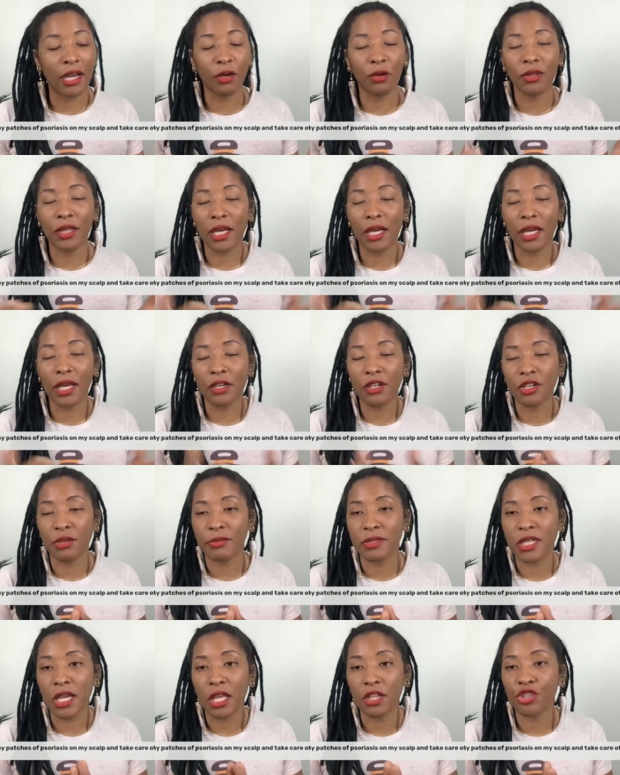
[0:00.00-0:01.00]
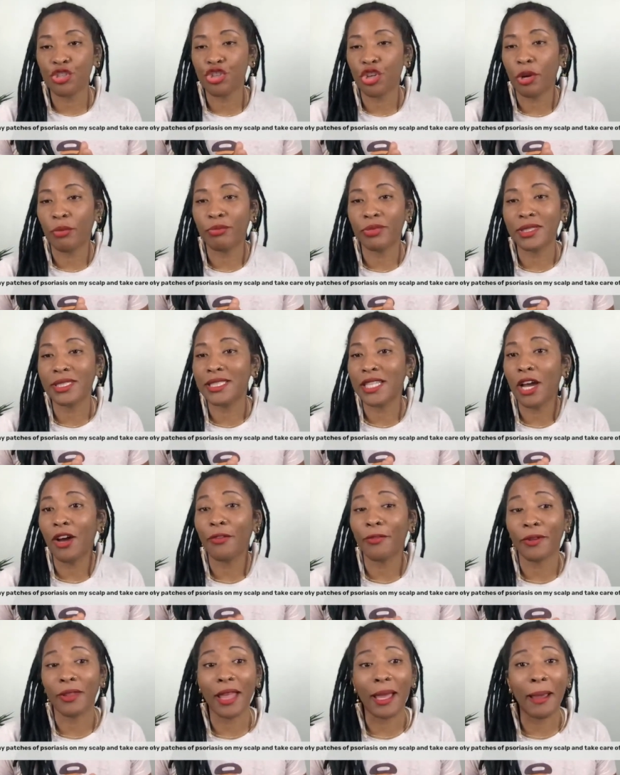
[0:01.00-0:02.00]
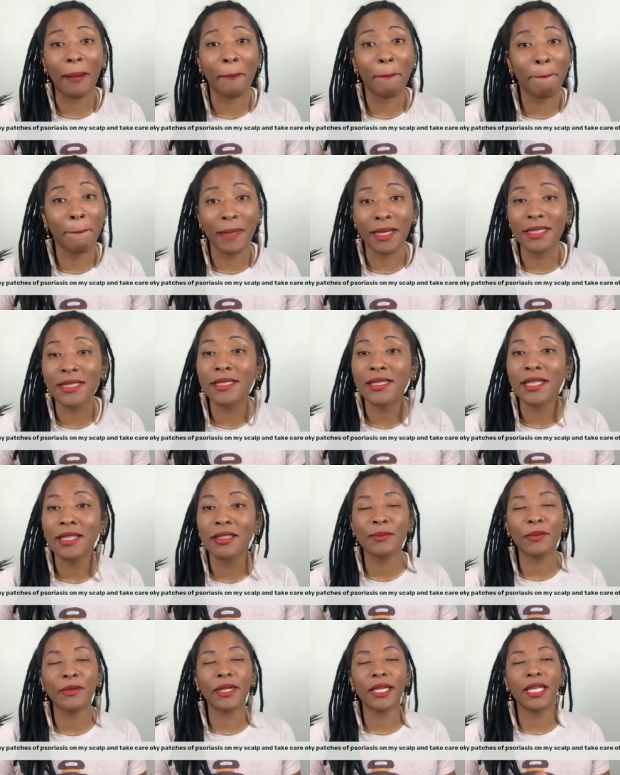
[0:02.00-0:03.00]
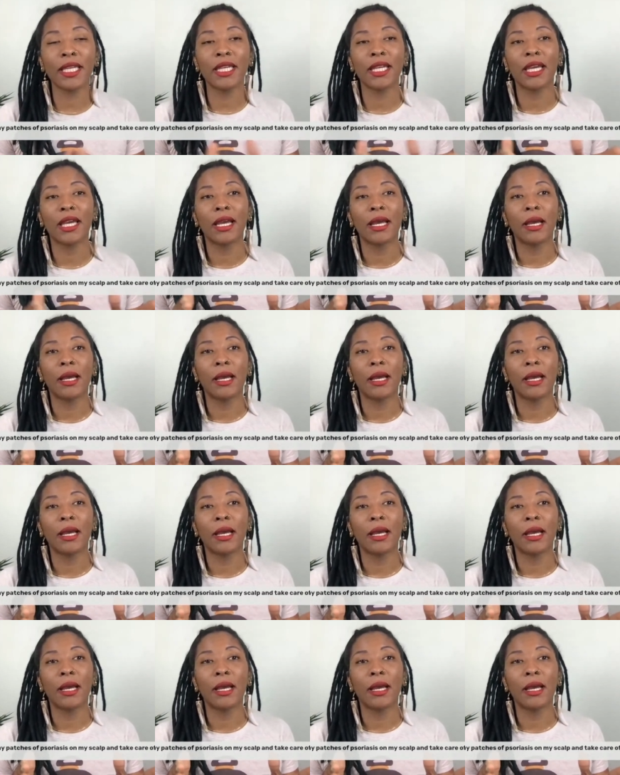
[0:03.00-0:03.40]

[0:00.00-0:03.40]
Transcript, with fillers: I know a lot of dermatologists are booked out for like months at this point,